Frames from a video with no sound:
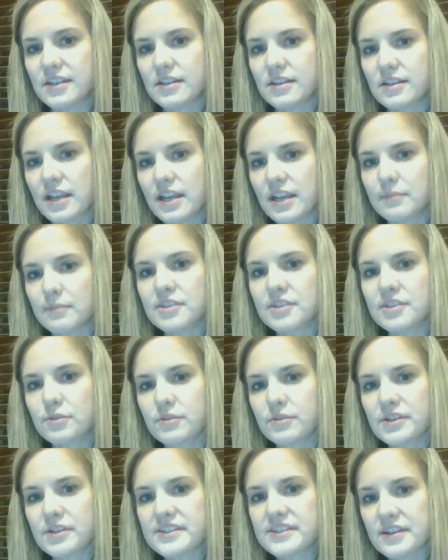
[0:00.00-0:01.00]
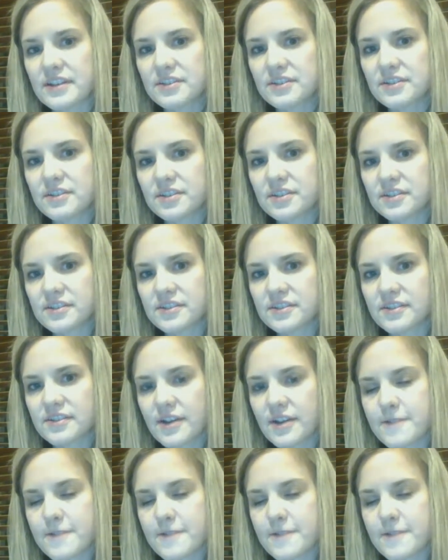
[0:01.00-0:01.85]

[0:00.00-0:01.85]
in ambulatory centers.